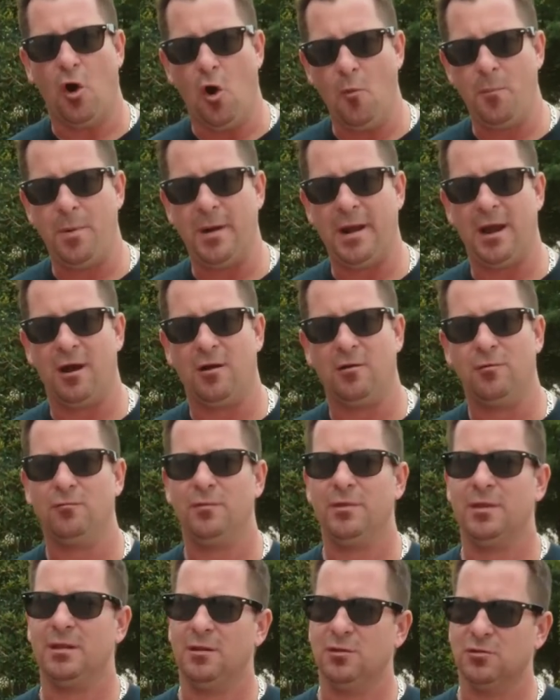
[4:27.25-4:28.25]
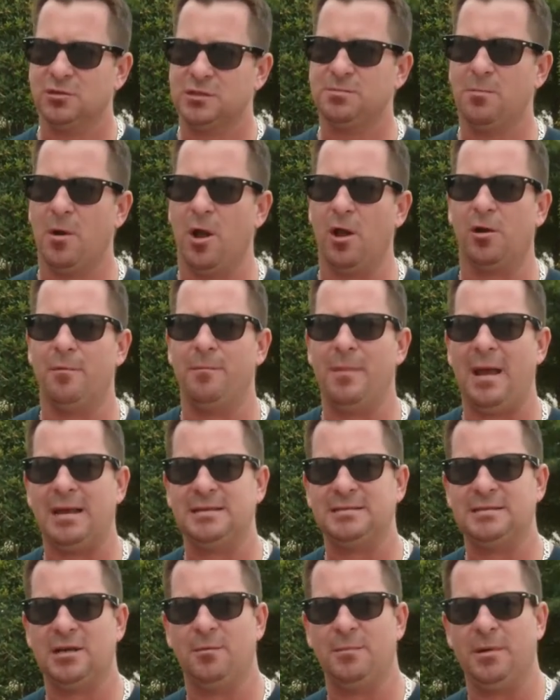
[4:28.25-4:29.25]
open air, with a little smaller
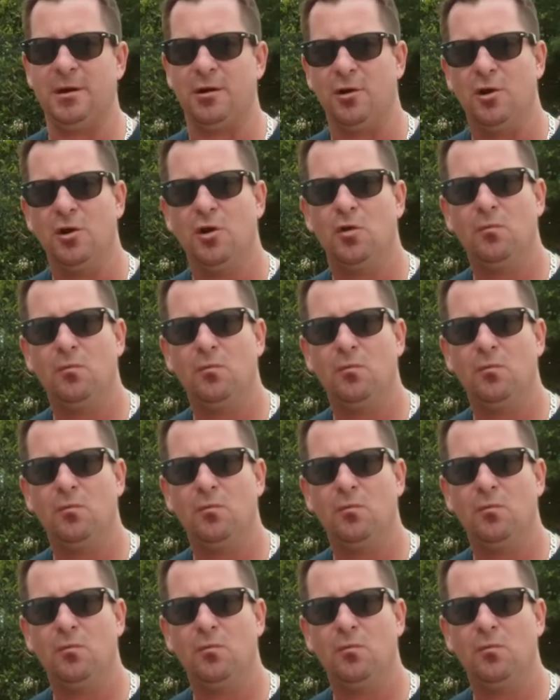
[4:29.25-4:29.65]
mass air meter,